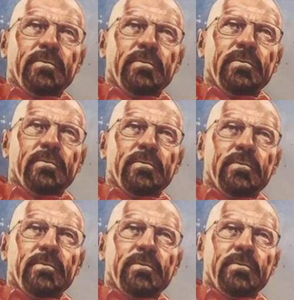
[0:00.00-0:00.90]

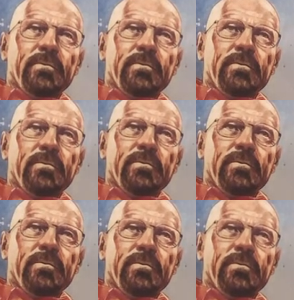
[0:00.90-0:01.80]

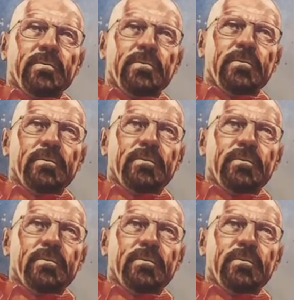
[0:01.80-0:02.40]
This person isn't speaking.